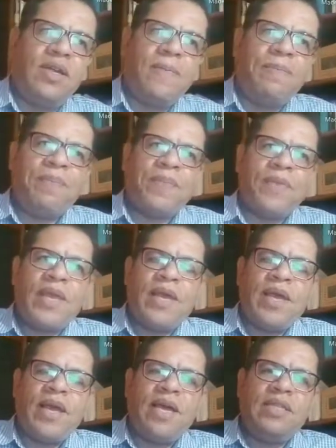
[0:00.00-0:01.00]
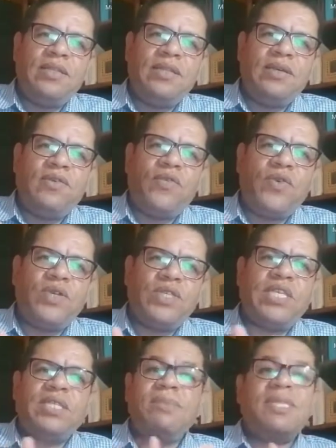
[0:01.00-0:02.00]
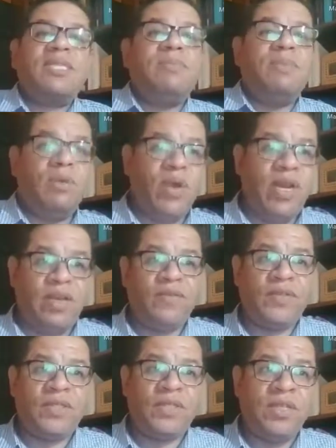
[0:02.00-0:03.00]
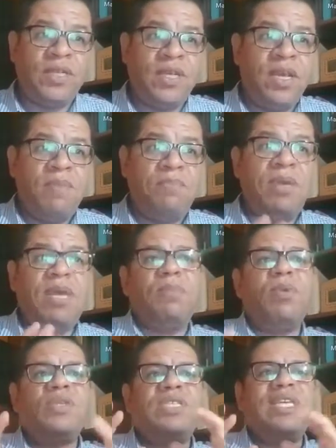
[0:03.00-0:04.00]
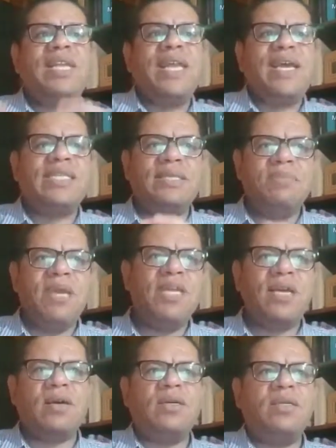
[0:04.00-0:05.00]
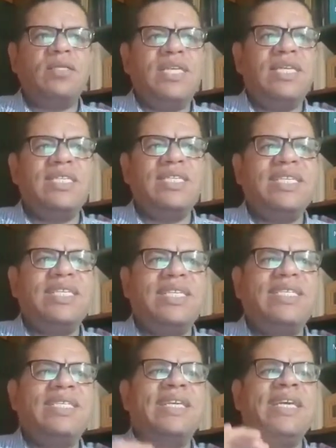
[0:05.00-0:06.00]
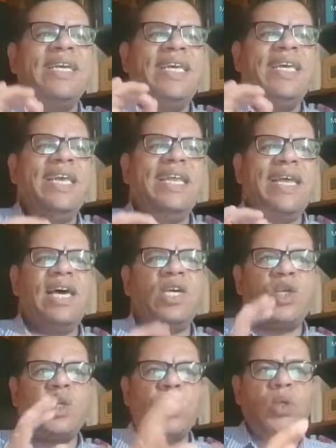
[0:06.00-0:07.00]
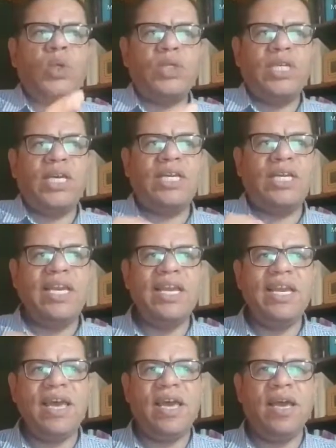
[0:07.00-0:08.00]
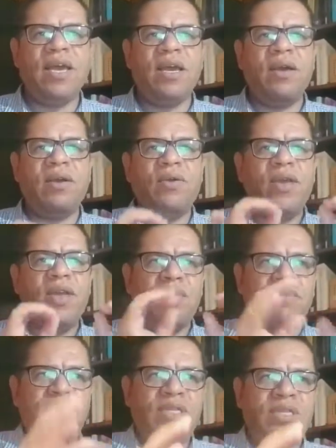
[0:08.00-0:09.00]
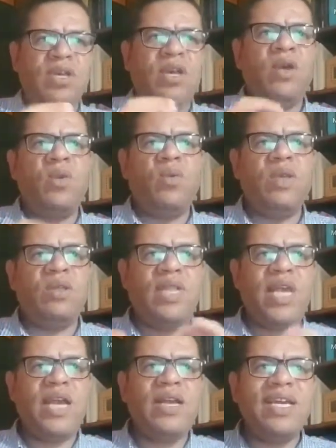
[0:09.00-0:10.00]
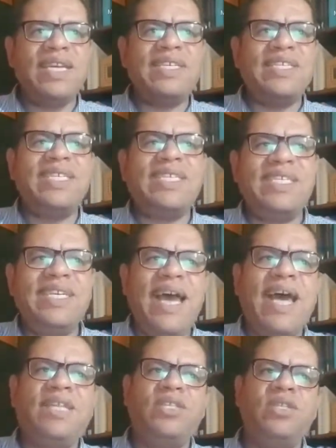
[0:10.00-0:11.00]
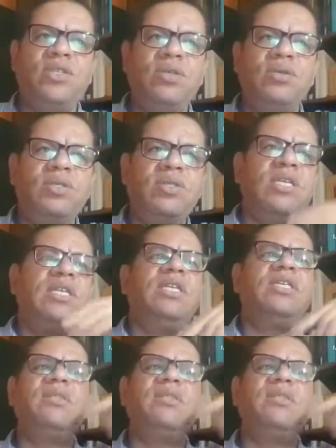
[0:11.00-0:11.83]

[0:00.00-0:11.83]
And of course, that must be relieved. People select media content that is in accord and in agreement with their existing attitudes and interests.